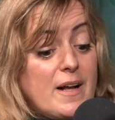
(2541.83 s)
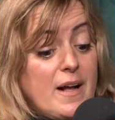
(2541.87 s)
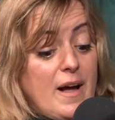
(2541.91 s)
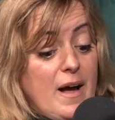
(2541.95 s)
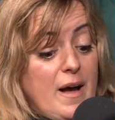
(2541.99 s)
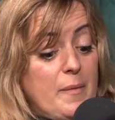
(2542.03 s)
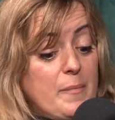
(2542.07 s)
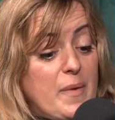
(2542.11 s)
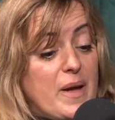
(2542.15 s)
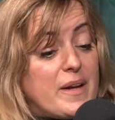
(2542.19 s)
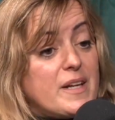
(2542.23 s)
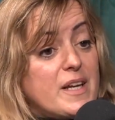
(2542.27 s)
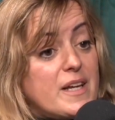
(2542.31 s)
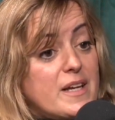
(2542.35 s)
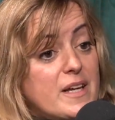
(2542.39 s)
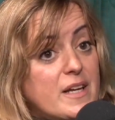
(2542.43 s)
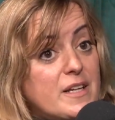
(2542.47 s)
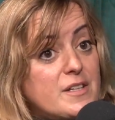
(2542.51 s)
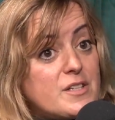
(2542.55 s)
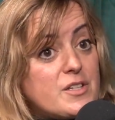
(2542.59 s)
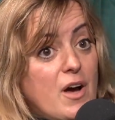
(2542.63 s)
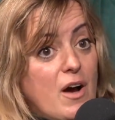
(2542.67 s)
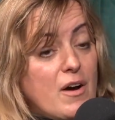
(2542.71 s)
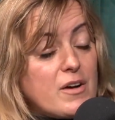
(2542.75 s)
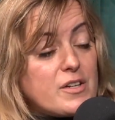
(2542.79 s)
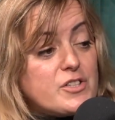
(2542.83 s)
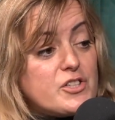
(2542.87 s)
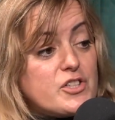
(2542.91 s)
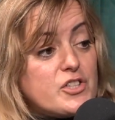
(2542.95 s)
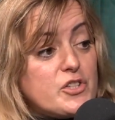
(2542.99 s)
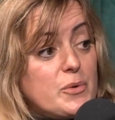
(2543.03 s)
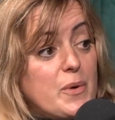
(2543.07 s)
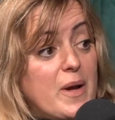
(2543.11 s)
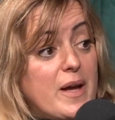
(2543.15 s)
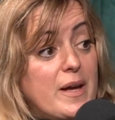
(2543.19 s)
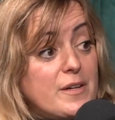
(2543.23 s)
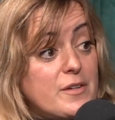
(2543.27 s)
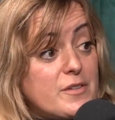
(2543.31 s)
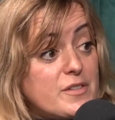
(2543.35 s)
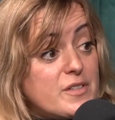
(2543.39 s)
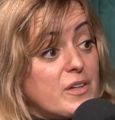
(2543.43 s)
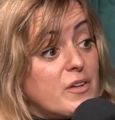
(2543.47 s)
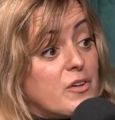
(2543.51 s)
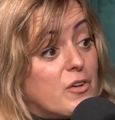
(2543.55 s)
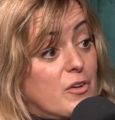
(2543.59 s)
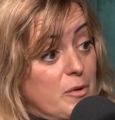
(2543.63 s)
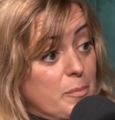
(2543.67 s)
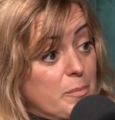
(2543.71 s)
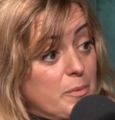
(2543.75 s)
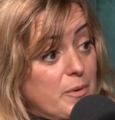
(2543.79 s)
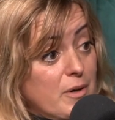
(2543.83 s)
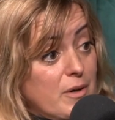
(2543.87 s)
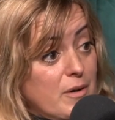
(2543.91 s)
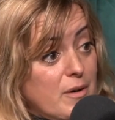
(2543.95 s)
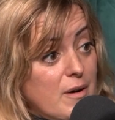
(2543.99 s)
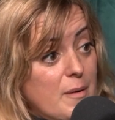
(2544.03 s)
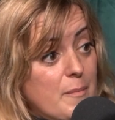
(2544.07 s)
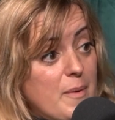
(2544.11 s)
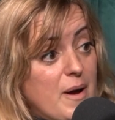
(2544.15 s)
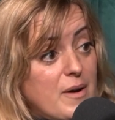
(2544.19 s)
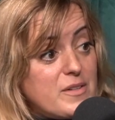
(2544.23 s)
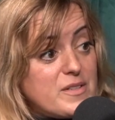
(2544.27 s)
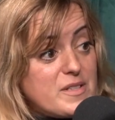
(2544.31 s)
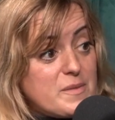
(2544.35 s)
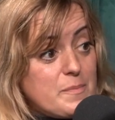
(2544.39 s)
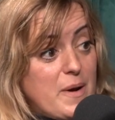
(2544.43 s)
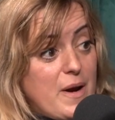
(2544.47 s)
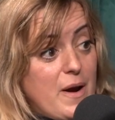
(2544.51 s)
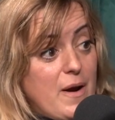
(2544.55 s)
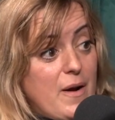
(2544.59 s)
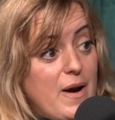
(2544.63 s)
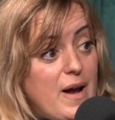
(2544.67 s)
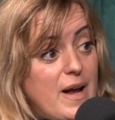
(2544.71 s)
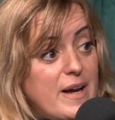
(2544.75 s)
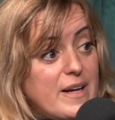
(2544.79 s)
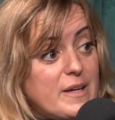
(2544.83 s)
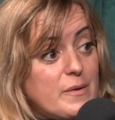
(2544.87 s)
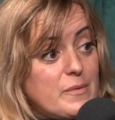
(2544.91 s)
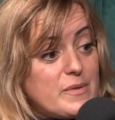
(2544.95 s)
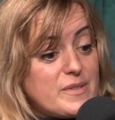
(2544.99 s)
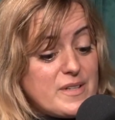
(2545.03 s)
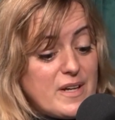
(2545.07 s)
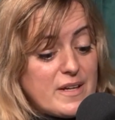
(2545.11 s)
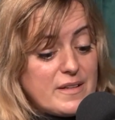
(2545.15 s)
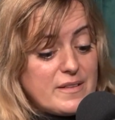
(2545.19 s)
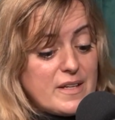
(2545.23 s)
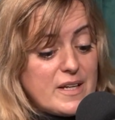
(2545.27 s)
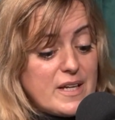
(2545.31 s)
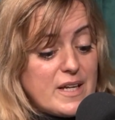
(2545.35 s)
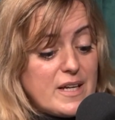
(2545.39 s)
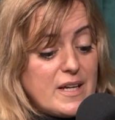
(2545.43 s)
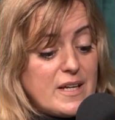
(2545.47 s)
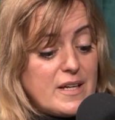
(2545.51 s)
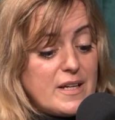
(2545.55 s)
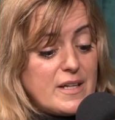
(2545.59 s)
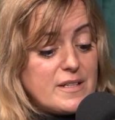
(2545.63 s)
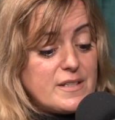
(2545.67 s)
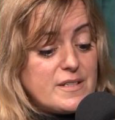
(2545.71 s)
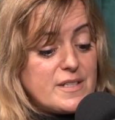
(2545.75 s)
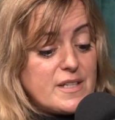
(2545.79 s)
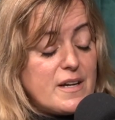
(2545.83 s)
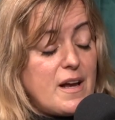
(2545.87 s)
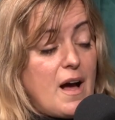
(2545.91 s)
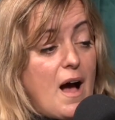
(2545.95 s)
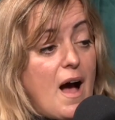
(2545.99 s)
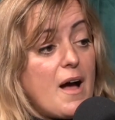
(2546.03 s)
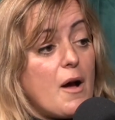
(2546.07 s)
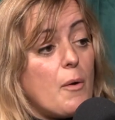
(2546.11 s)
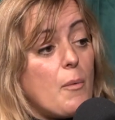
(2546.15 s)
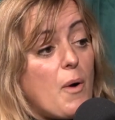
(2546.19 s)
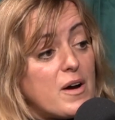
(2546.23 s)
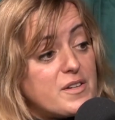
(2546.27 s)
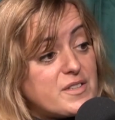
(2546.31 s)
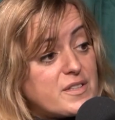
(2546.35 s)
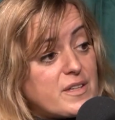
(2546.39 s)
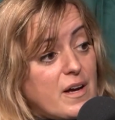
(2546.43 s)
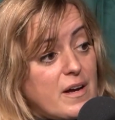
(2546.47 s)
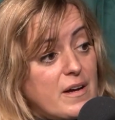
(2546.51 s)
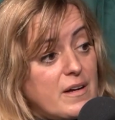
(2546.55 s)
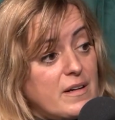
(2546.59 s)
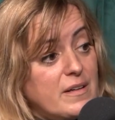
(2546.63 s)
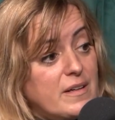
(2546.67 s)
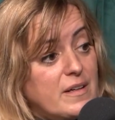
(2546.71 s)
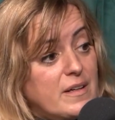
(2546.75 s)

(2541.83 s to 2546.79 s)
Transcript: And he talked to Anderson Cooper about Spare, and he was saying that he did ayahuasca.